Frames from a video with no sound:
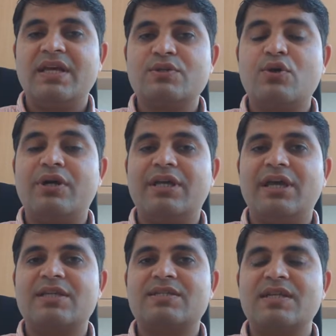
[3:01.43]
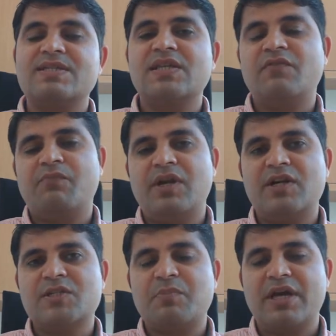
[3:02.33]
has got extensive
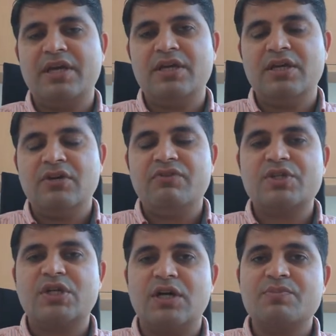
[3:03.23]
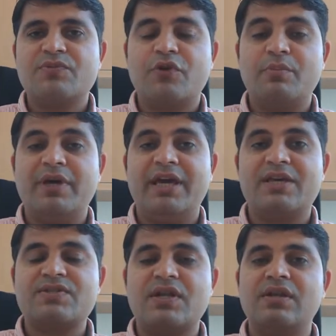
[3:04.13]
blood supply which comes from
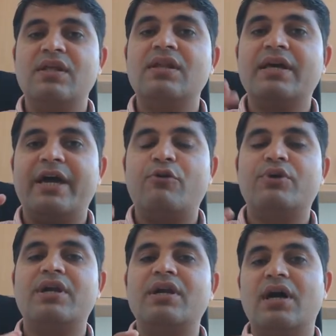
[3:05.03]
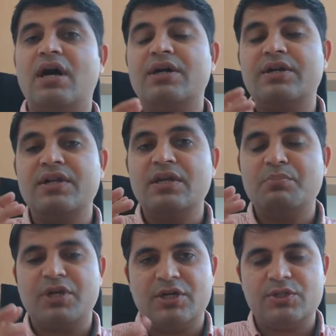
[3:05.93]
external carotid artery
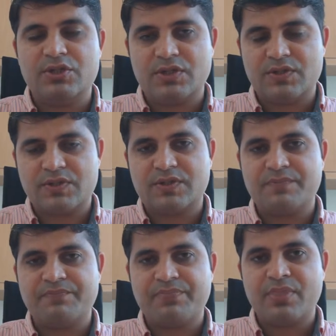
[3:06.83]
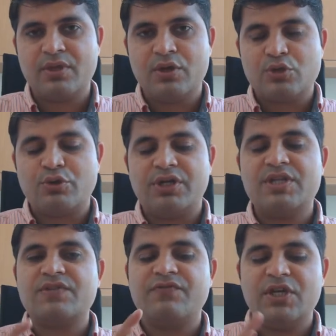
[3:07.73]
branches. So it
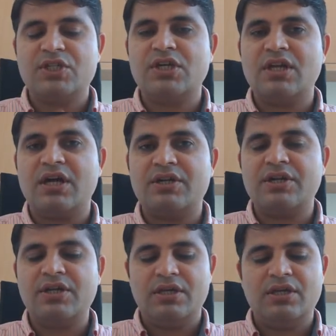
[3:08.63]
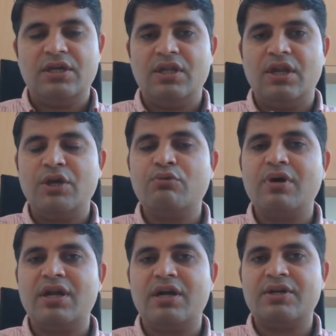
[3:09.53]
is facial artery,
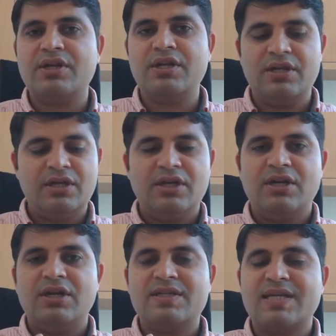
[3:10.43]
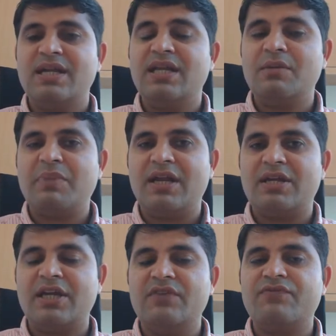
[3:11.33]
lingual artery, descending
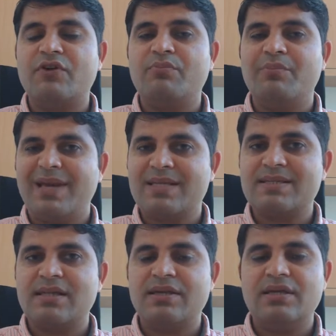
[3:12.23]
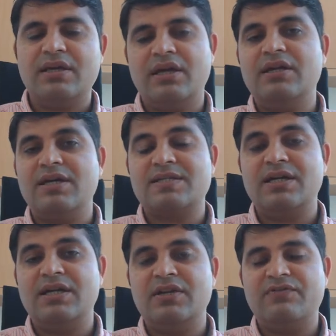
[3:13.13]
palatine from maxillary and
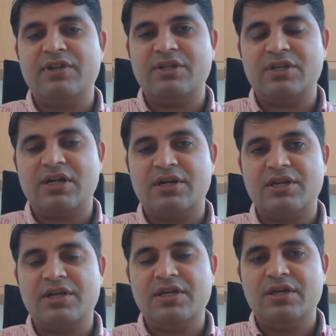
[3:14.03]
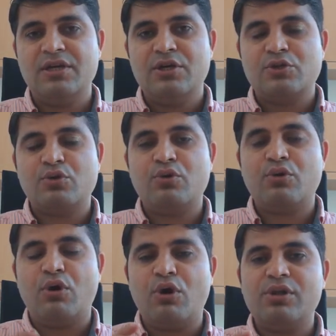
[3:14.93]
ascending pharyngeal artery. So
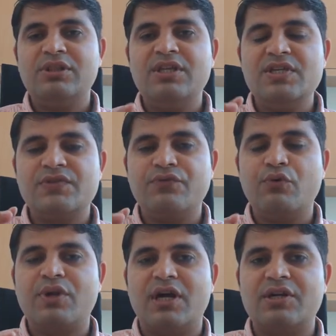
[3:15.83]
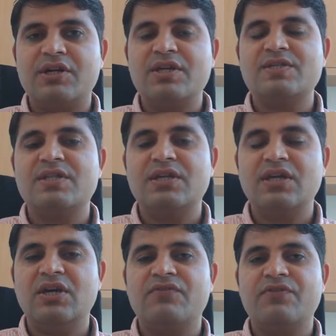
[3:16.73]
all these four arteries, they
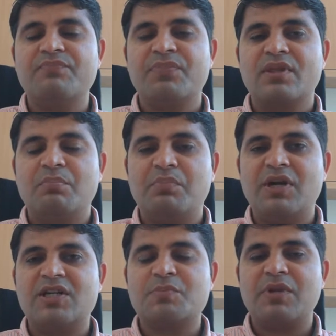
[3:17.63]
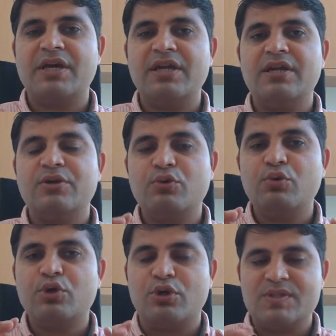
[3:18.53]
give blood supply
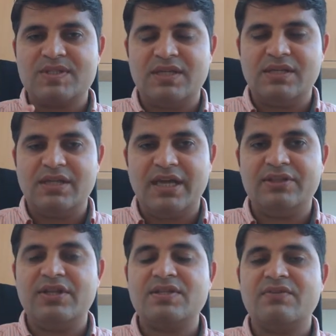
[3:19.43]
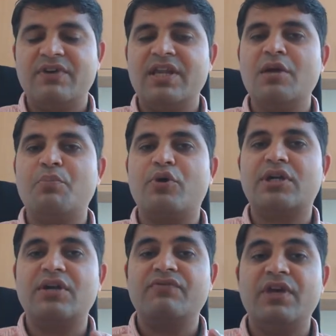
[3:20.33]
to tonsil, and there is a very
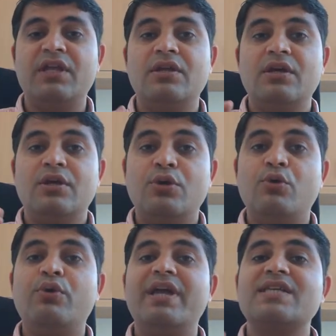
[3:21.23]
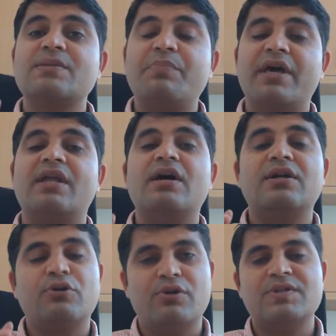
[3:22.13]
important vein known as
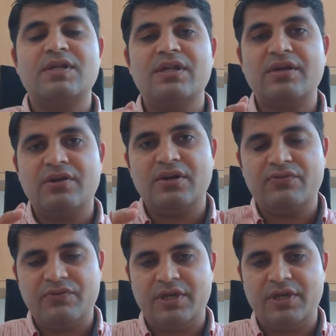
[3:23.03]
paratonsillar